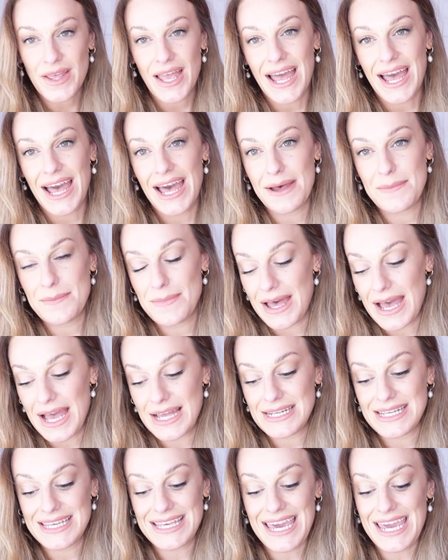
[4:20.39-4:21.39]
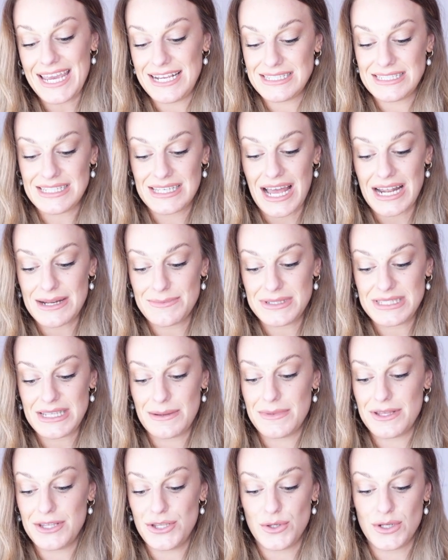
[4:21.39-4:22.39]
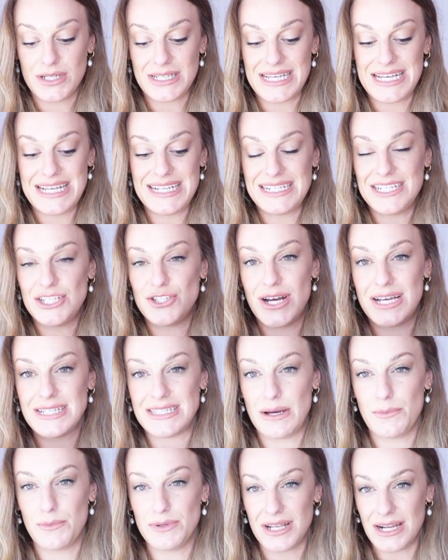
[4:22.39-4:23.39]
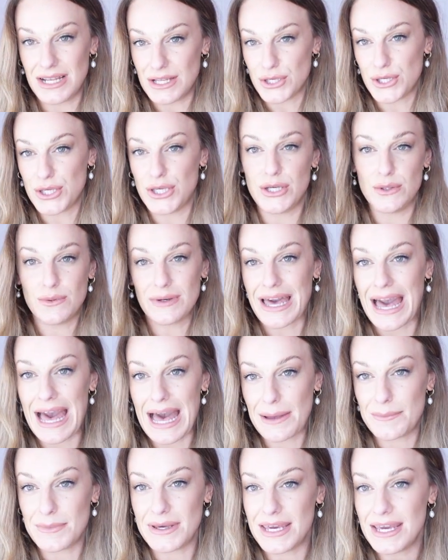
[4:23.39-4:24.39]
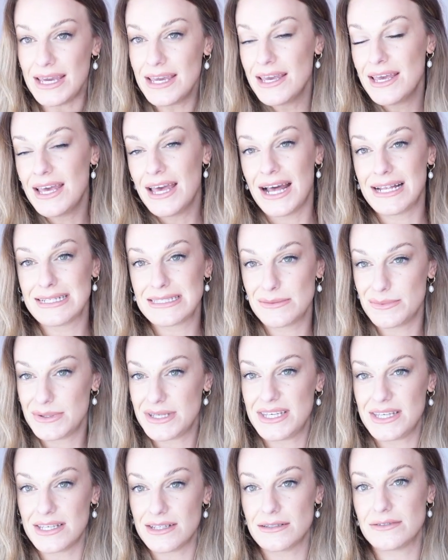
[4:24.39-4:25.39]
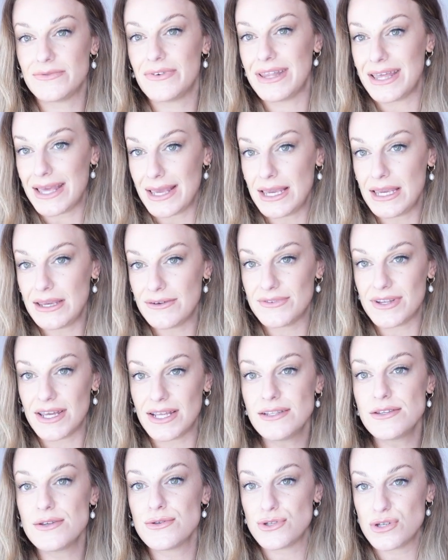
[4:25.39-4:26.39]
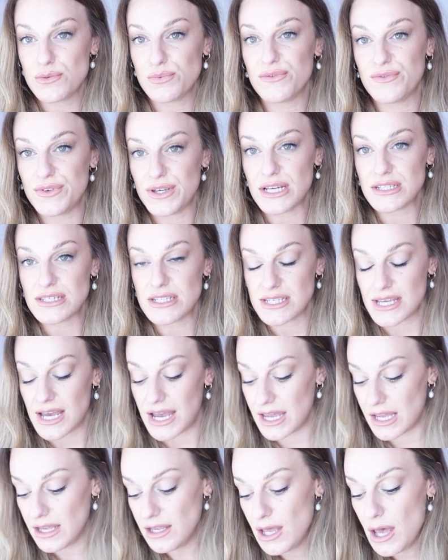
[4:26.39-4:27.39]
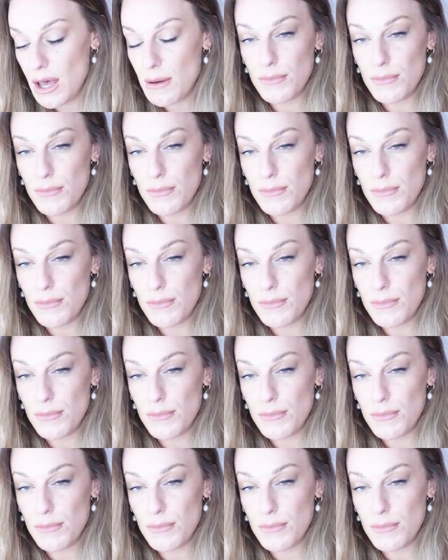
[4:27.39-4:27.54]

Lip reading: And again, it can be something you could easily dress up with a little cute cami and some heels for the evening. So super versatile.